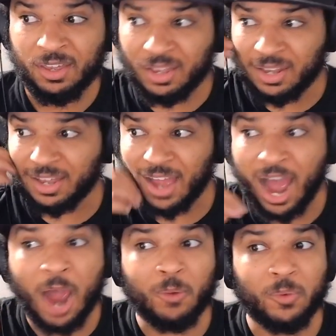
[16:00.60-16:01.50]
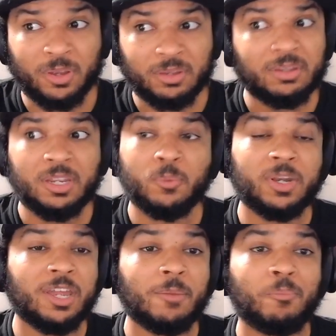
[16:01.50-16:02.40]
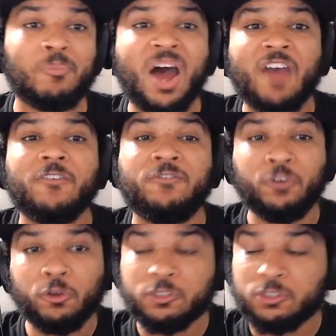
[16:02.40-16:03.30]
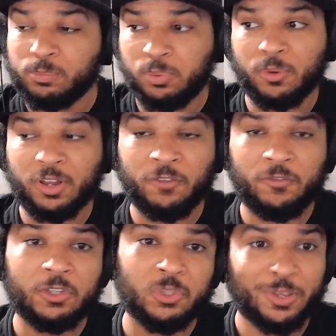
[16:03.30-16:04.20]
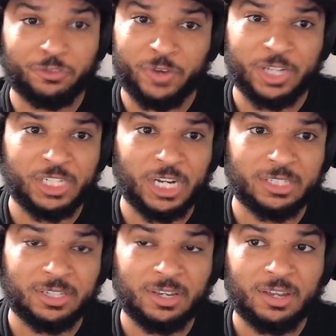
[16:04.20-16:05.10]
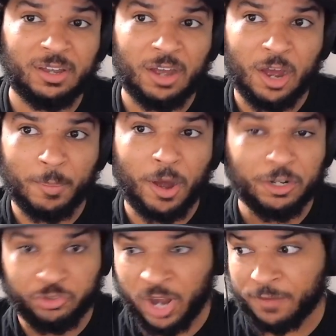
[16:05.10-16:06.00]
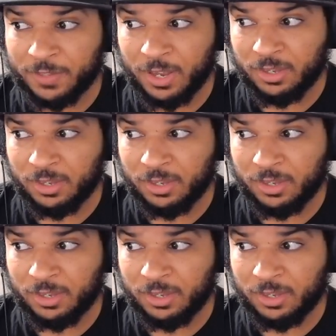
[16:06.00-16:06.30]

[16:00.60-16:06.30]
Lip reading: Like, he would get my full support if he joined this franchise on draft day.